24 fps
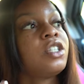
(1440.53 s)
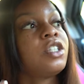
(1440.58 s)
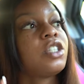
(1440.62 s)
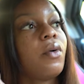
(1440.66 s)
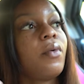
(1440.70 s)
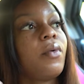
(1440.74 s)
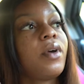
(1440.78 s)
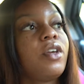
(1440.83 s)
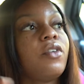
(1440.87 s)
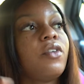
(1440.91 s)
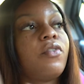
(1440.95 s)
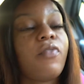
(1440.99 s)
So
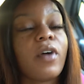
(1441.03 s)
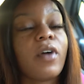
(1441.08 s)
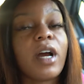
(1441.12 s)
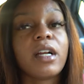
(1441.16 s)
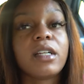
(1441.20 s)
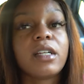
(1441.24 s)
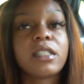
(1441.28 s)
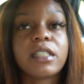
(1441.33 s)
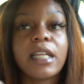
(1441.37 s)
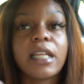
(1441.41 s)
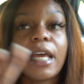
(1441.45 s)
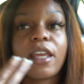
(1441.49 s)
when you
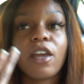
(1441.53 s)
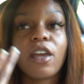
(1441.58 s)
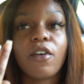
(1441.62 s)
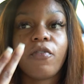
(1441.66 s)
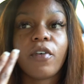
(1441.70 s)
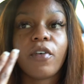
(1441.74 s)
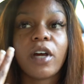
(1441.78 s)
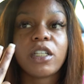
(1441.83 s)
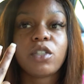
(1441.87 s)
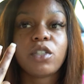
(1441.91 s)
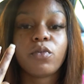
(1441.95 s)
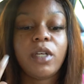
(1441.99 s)
first, like your
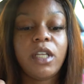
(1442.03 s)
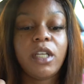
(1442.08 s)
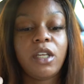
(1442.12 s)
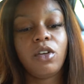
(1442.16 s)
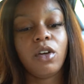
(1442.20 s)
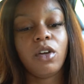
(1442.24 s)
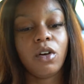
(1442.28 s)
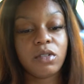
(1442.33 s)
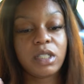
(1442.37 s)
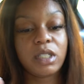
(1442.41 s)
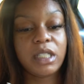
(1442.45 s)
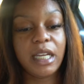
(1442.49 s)
first week,
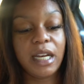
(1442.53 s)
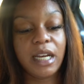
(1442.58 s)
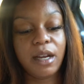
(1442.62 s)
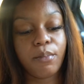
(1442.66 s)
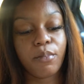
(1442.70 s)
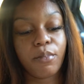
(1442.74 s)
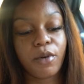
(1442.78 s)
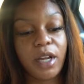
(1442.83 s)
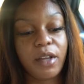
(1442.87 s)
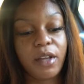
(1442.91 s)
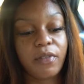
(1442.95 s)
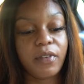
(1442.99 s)
you're gonna sit
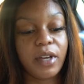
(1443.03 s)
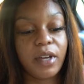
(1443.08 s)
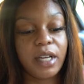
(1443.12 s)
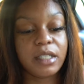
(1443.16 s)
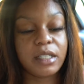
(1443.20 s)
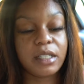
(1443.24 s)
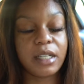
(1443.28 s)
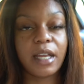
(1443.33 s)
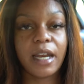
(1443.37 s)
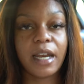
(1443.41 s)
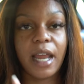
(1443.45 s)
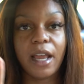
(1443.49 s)
in
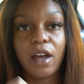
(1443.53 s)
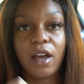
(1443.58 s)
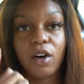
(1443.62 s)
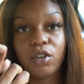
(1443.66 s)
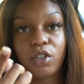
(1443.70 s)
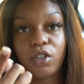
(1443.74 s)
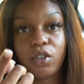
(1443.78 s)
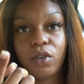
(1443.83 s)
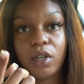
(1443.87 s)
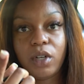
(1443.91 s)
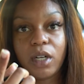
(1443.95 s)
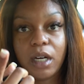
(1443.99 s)
briefings, and they
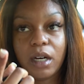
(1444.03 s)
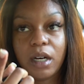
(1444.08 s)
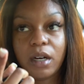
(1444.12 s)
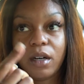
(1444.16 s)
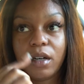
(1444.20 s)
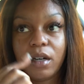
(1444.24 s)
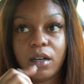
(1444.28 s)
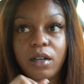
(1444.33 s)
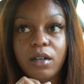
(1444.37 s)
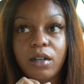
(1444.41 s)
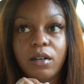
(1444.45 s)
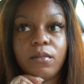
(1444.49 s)
gonna do the
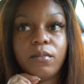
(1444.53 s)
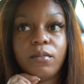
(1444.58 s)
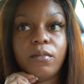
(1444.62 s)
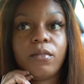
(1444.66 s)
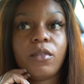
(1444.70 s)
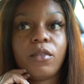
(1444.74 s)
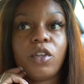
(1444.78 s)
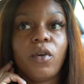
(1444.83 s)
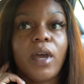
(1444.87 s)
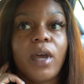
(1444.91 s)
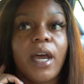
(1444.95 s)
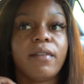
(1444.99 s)

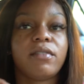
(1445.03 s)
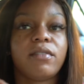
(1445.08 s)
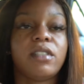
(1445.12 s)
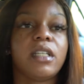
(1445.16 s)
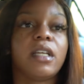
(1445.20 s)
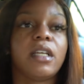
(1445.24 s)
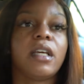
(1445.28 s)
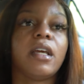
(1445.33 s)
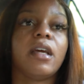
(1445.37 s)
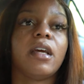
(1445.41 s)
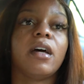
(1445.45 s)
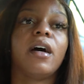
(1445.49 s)
um you have to
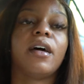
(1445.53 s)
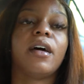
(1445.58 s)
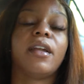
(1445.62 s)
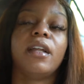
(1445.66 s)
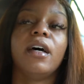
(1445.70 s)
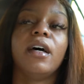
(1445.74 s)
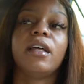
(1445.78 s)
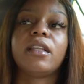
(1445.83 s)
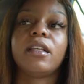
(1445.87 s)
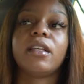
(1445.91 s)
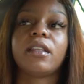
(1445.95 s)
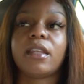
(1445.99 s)
get
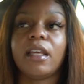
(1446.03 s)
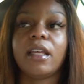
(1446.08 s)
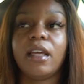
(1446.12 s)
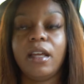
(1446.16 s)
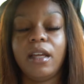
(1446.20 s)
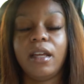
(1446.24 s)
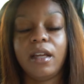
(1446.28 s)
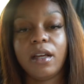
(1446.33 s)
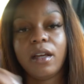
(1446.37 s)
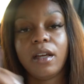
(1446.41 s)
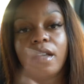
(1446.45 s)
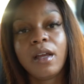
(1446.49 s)
another
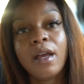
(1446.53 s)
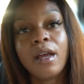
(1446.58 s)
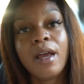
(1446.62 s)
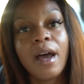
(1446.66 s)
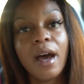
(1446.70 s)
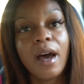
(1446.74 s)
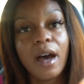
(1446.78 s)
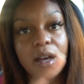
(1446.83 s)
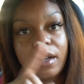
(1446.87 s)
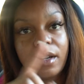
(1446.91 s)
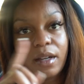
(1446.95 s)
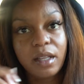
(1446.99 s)
thing,
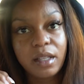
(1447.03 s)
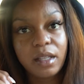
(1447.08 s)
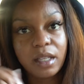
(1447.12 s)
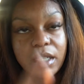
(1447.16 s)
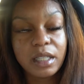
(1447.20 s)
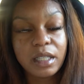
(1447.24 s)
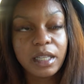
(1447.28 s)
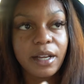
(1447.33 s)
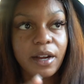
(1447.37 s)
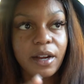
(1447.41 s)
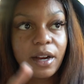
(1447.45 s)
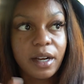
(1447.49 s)
another
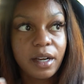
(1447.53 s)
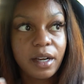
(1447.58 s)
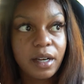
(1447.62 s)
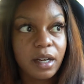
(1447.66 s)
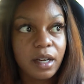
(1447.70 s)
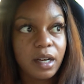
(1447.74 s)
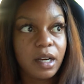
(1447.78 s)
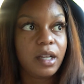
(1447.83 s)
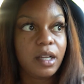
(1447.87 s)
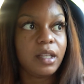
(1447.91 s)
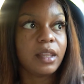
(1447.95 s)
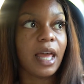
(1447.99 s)
clearing
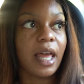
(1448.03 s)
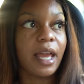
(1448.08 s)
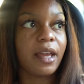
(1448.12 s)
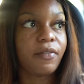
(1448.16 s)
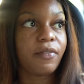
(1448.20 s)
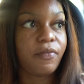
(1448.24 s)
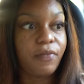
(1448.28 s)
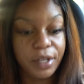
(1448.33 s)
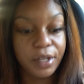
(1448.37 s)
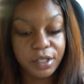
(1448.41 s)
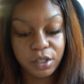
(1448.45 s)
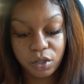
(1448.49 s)
done, like
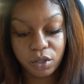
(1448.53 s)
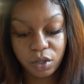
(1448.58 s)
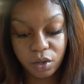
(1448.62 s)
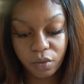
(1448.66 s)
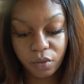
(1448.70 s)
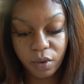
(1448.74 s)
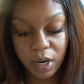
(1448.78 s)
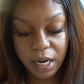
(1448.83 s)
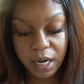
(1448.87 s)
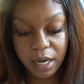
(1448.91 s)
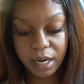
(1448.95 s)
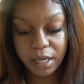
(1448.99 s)
physical
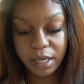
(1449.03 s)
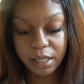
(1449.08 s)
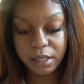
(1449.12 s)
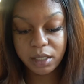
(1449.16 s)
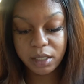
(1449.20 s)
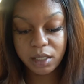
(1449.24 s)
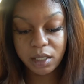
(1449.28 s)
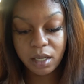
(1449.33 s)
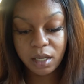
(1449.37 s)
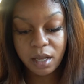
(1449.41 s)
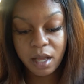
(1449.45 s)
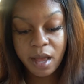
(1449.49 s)

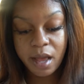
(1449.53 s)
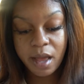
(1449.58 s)
wise.